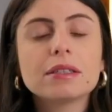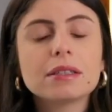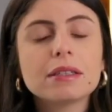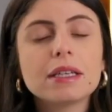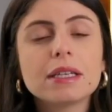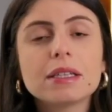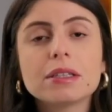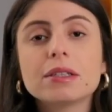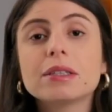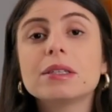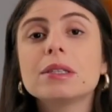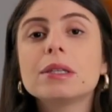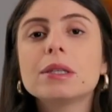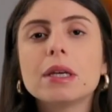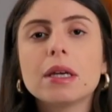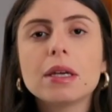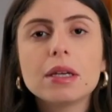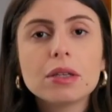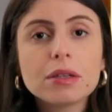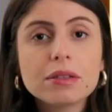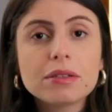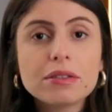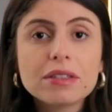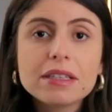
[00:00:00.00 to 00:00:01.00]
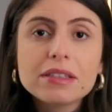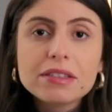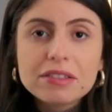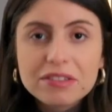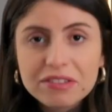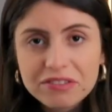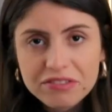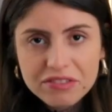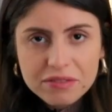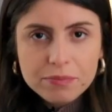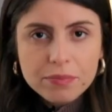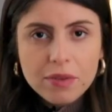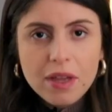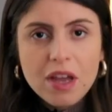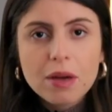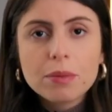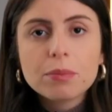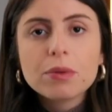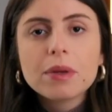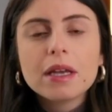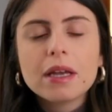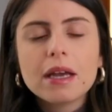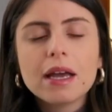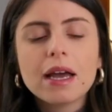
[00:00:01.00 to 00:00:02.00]
this. This is a
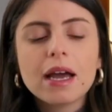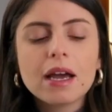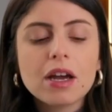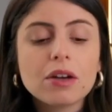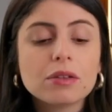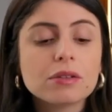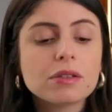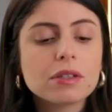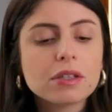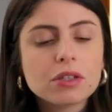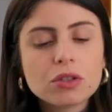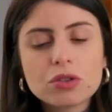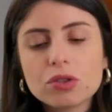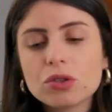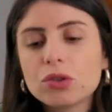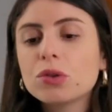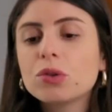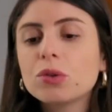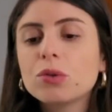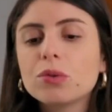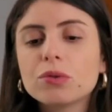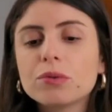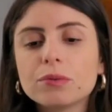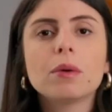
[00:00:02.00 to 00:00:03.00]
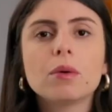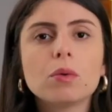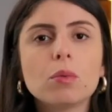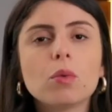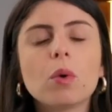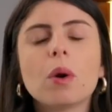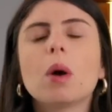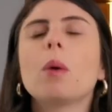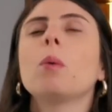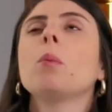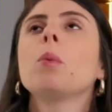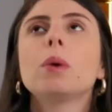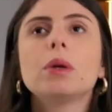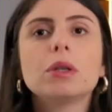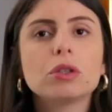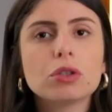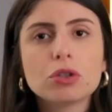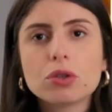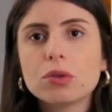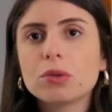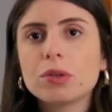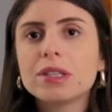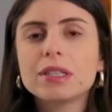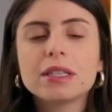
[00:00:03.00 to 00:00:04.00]
public health issue. What we're
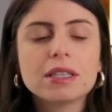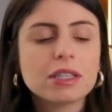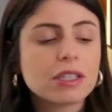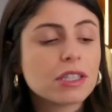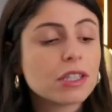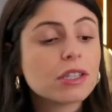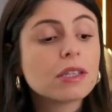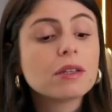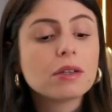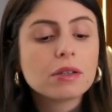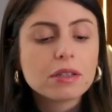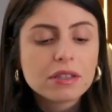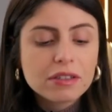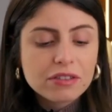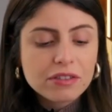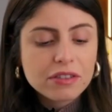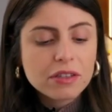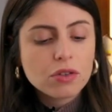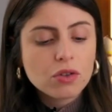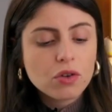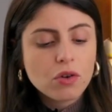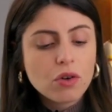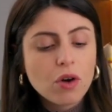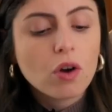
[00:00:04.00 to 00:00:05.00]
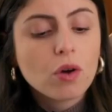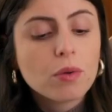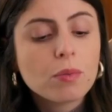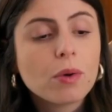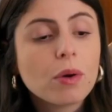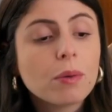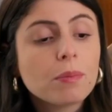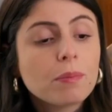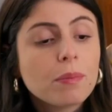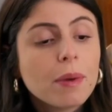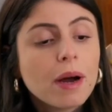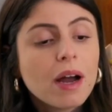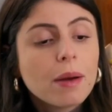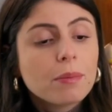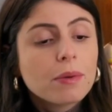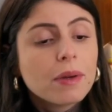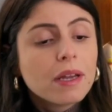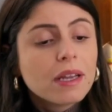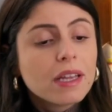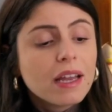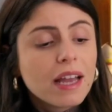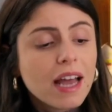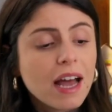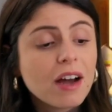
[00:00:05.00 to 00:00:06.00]
doing here is a global
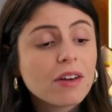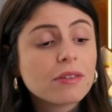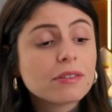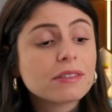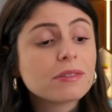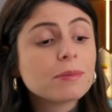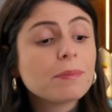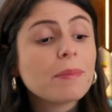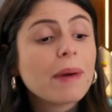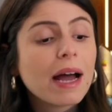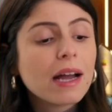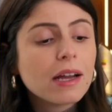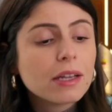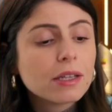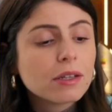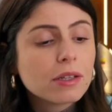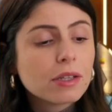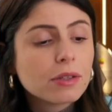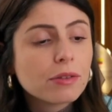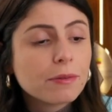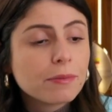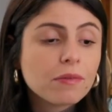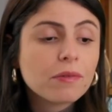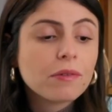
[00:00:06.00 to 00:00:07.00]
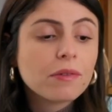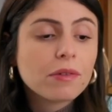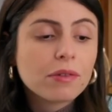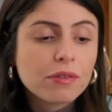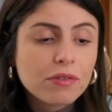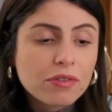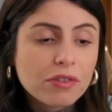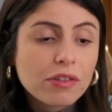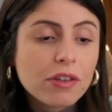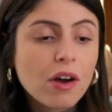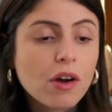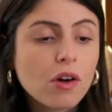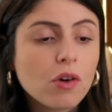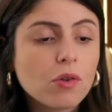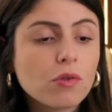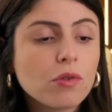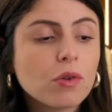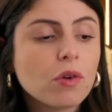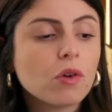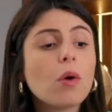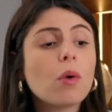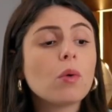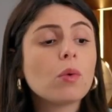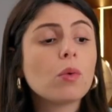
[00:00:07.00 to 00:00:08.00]
public health matter. So,
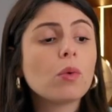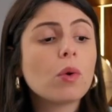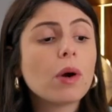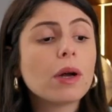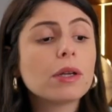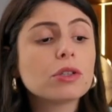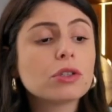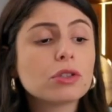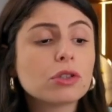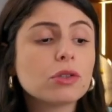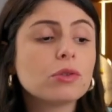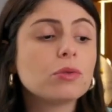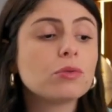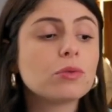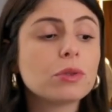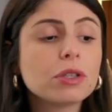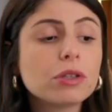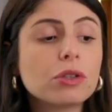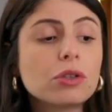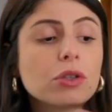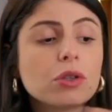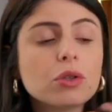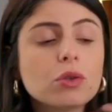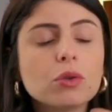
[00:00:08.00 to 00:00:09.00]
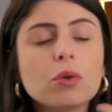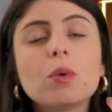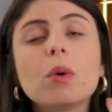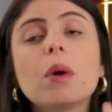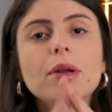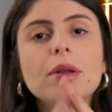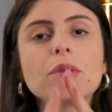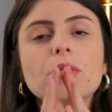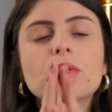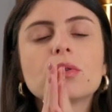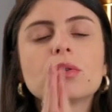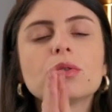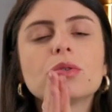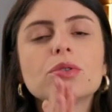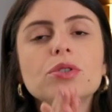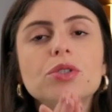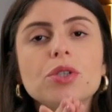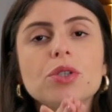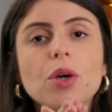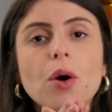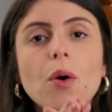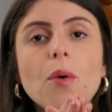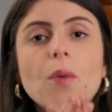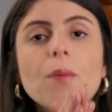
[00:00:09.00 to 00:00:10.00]
what should we do once
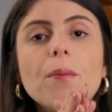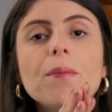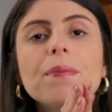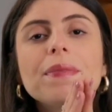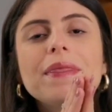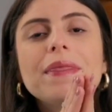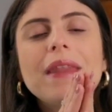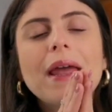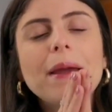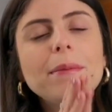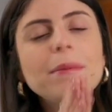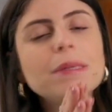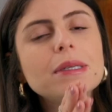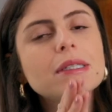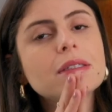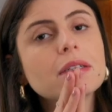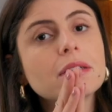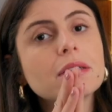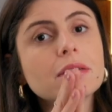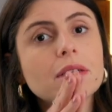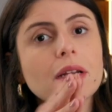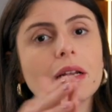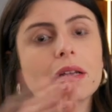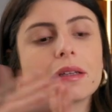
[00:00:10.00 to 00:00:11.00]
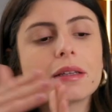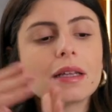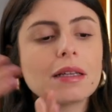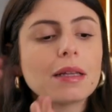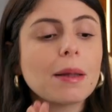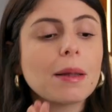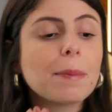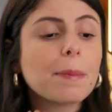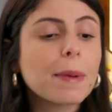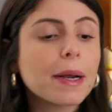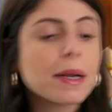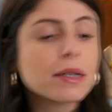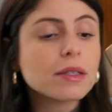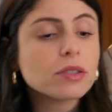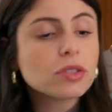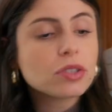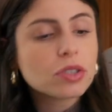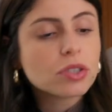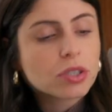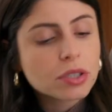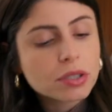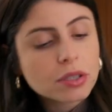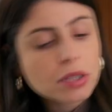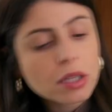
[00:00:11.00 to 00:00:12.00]
I know that malocclusion should
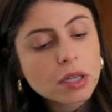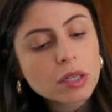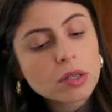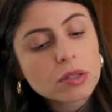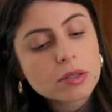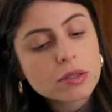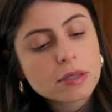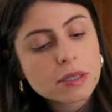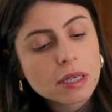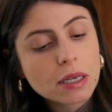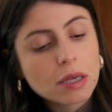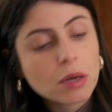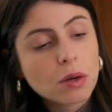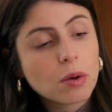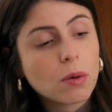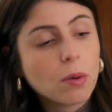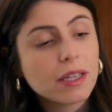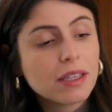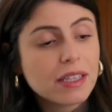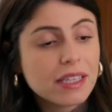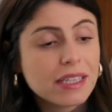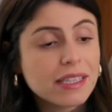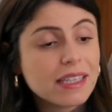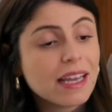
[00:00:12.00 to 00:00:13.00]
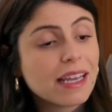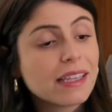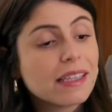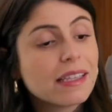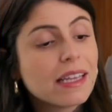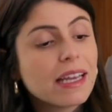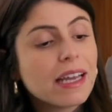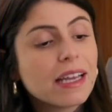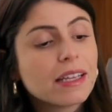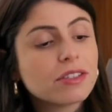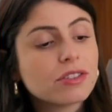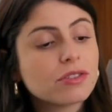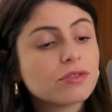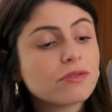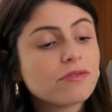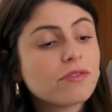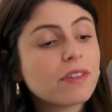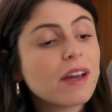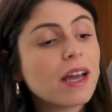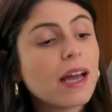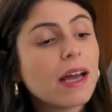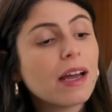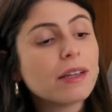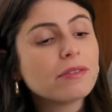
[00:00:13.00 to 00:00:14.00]
be treated starting at age
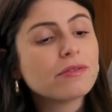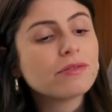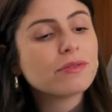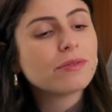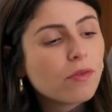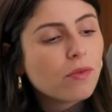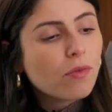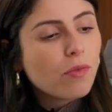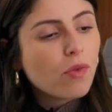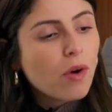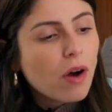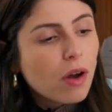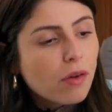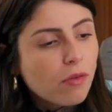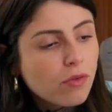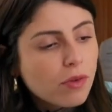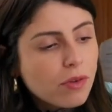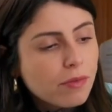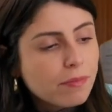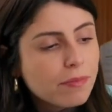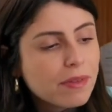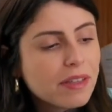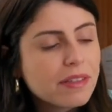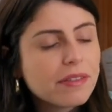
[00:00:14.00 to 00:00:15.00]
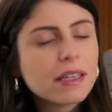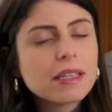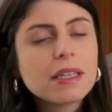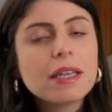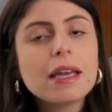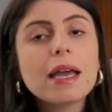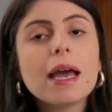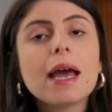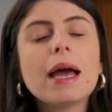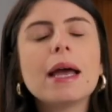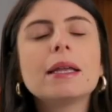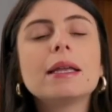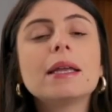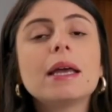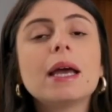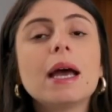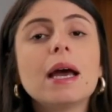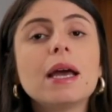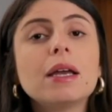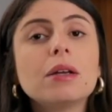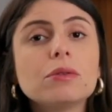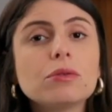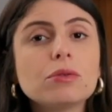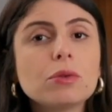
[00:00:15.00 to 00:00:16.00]
5? What would be the
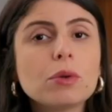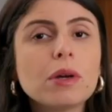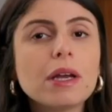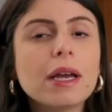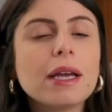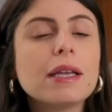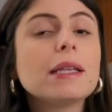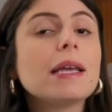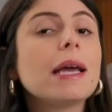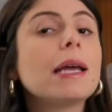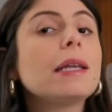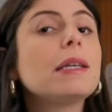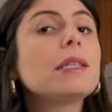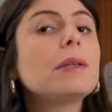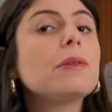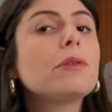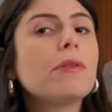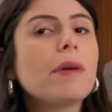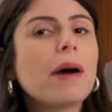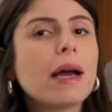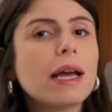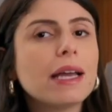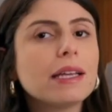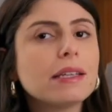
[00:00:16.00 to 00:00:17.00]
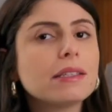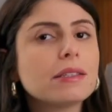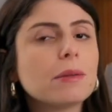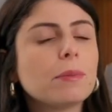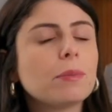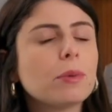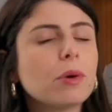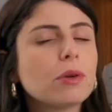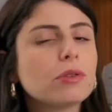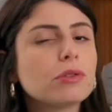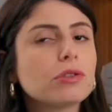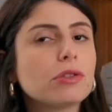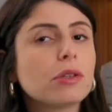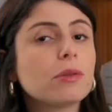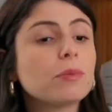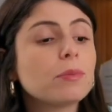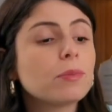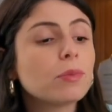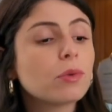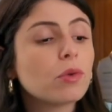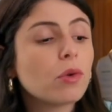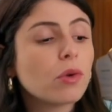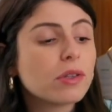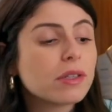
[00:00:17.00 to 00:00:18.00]
guideline for identifying the most
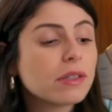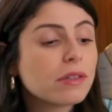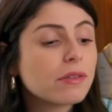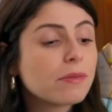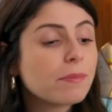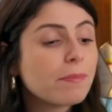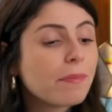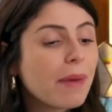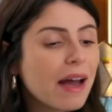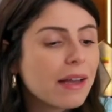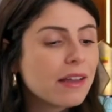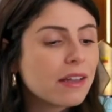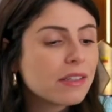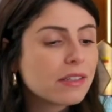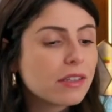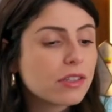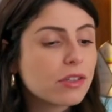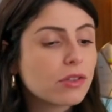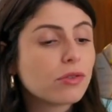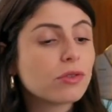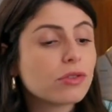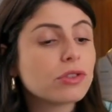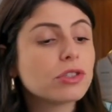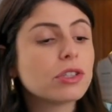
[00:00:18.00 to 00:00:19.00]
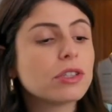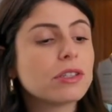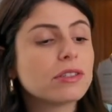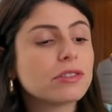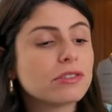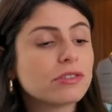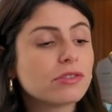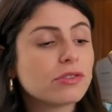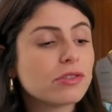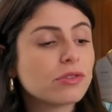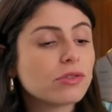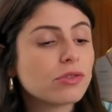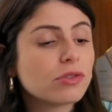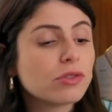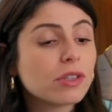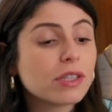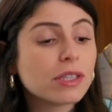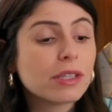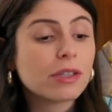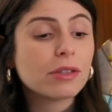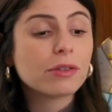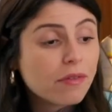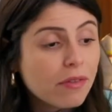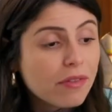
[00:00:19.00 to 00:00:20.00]
important malocclusions to
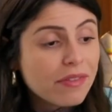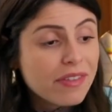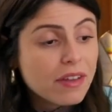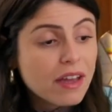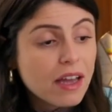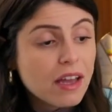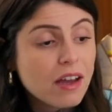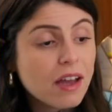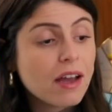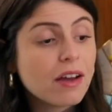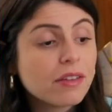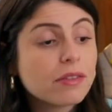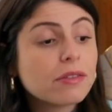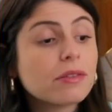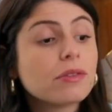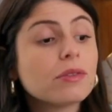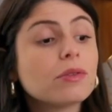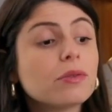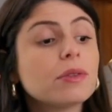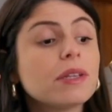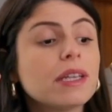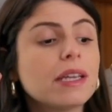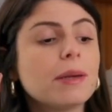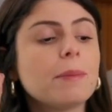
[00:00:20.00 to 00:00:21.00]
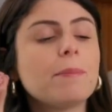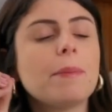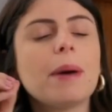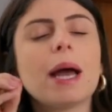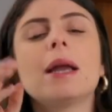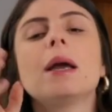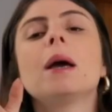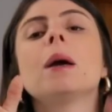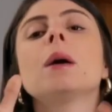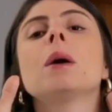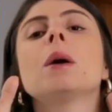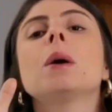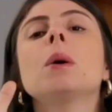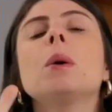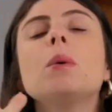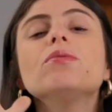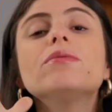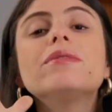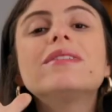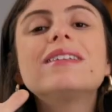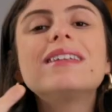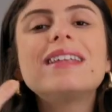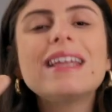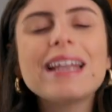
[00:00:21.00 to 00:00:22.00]
treat? There are three
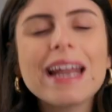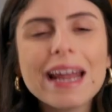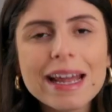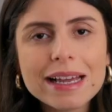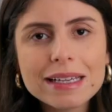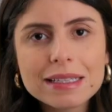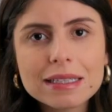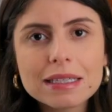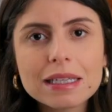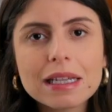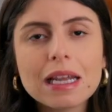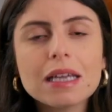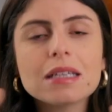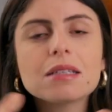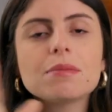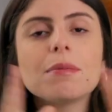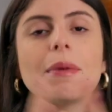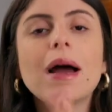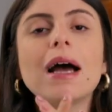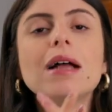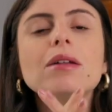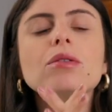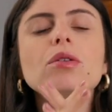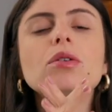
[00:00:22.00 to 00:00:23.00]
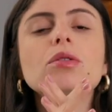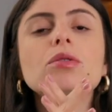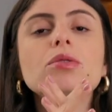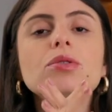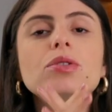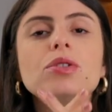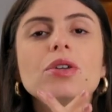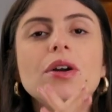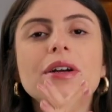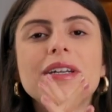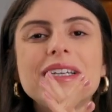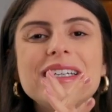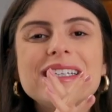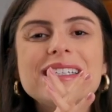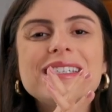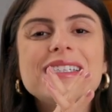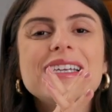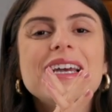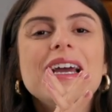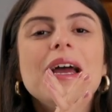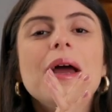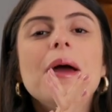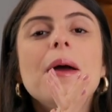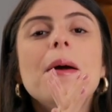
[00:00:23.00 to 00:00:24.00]
malocclusions that are the most
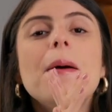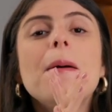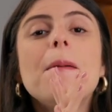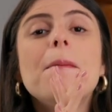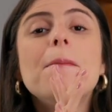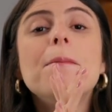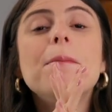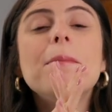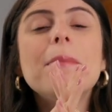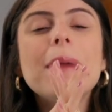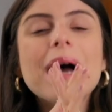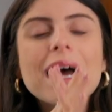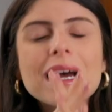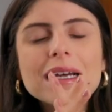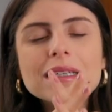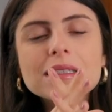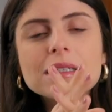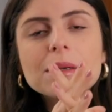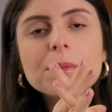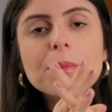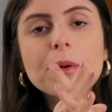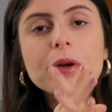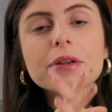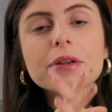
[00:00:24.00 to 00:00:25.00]
important to treat early.